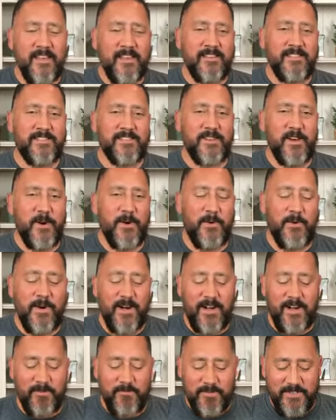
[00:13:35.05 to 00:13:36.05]
So
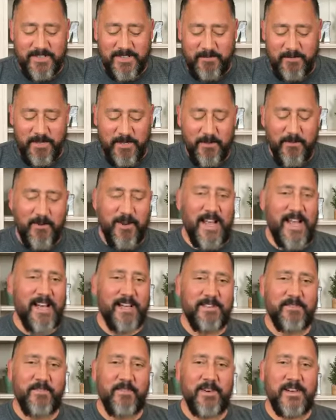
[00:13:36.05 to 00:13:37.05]
uh, we'll see what the Lord
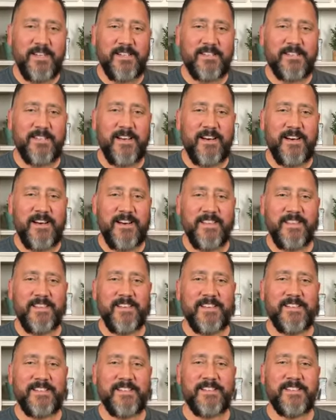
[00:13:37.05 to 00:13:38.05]
has for us uh,
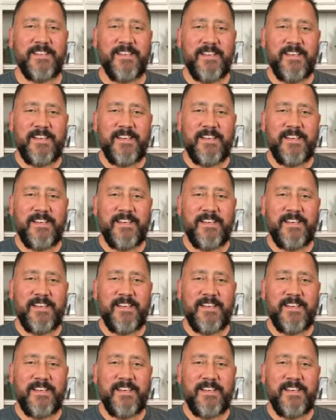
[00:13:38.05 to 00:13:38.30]
this